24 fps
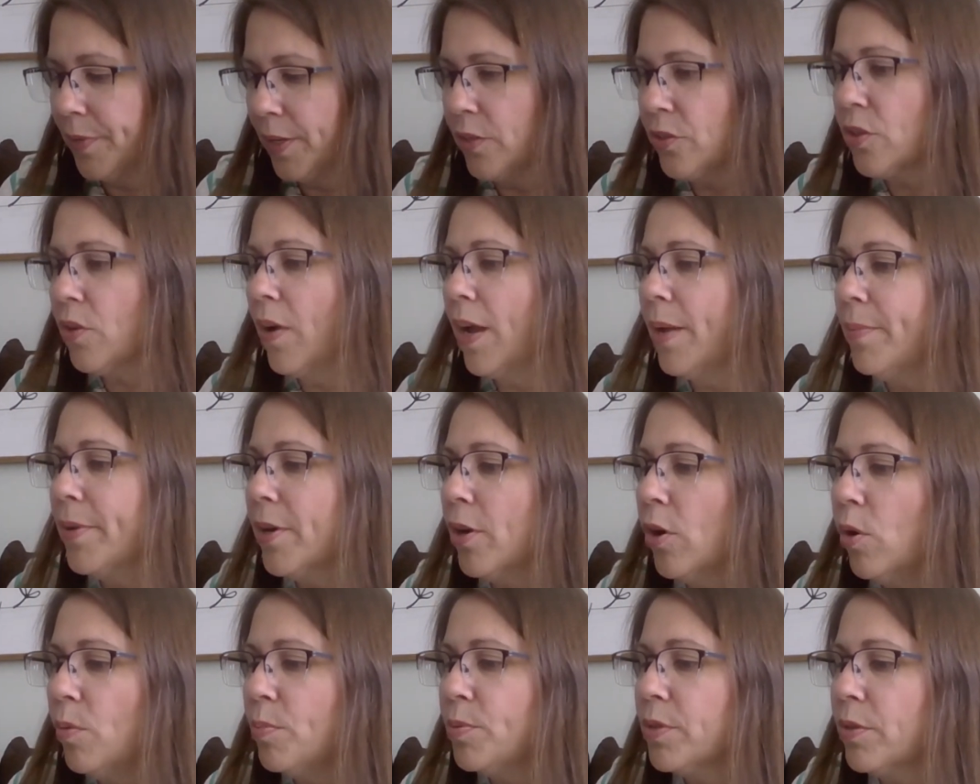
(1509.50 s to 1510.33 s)
So I'm in
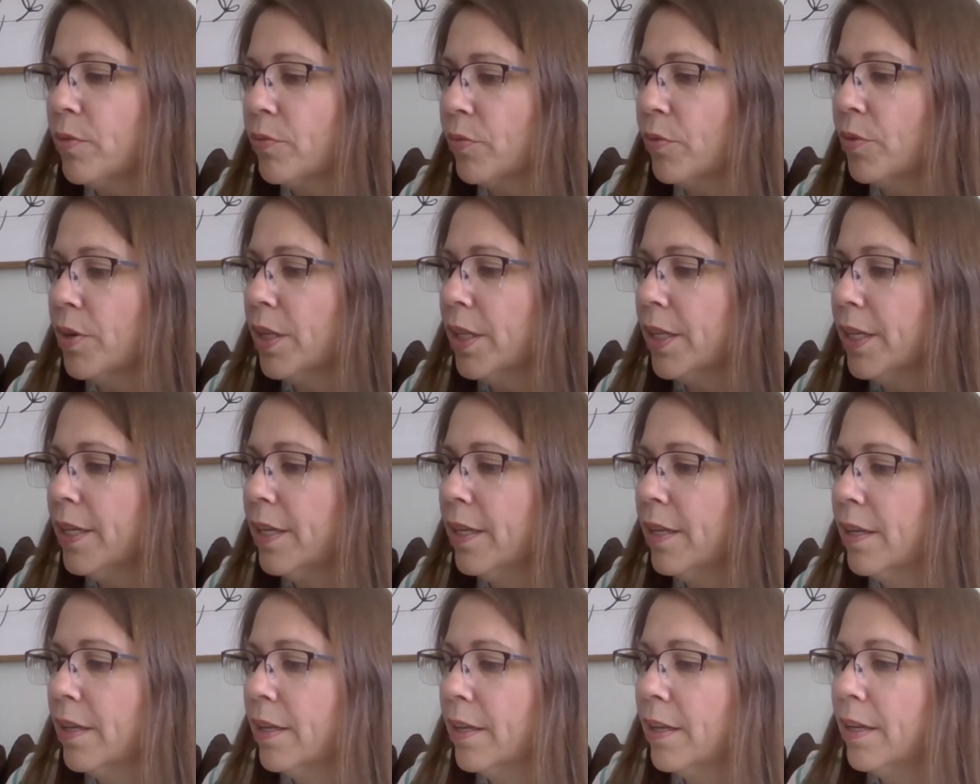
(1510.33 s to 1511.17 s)
hopes of
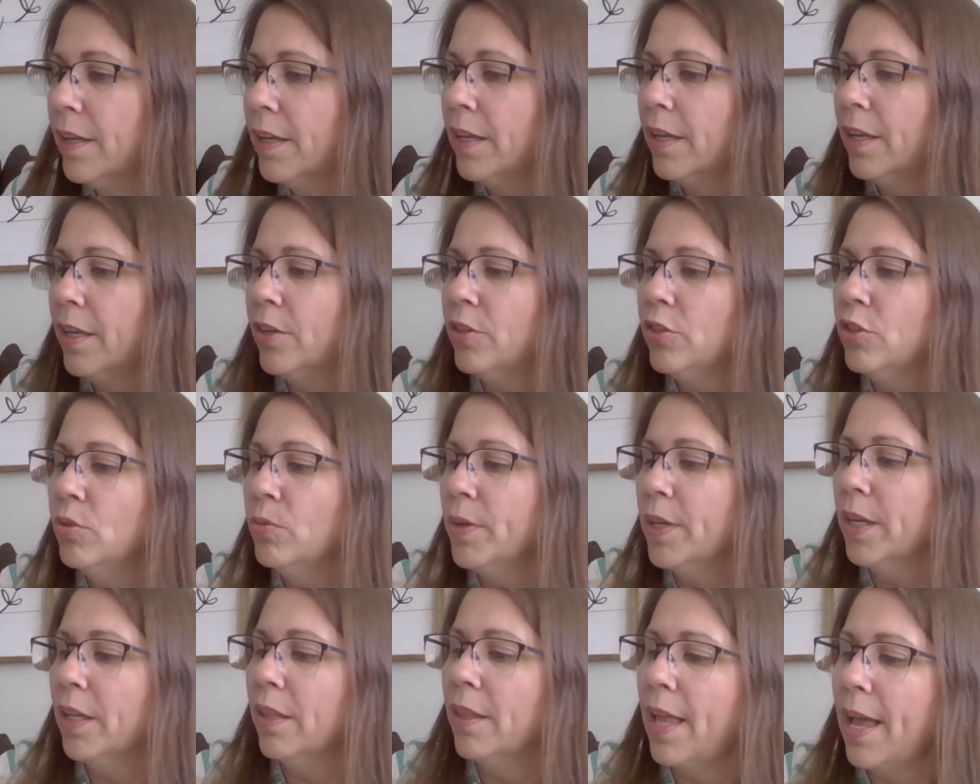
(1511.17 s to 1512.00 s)
really
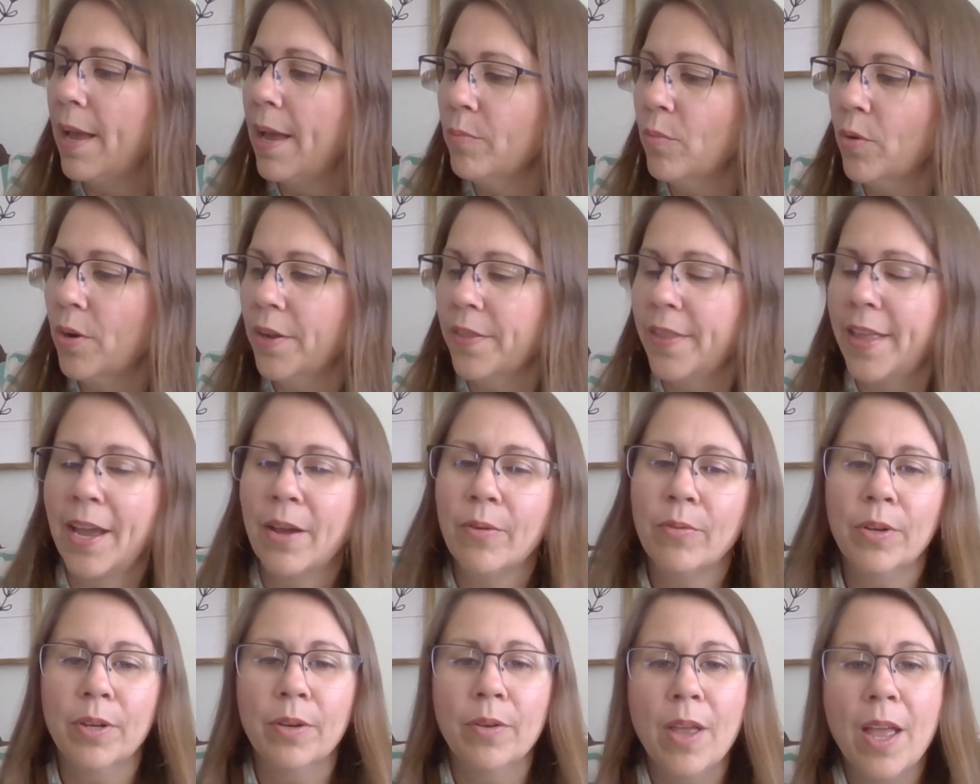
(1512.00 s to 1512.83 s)
doing a lot more on
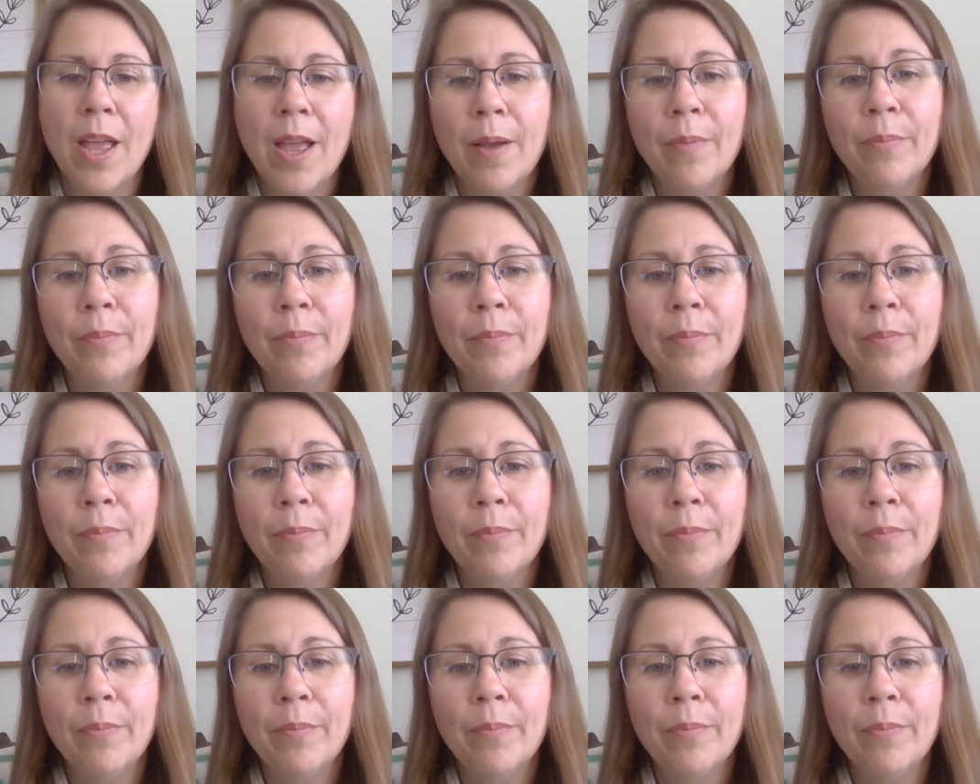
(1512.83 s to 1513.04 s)
that one.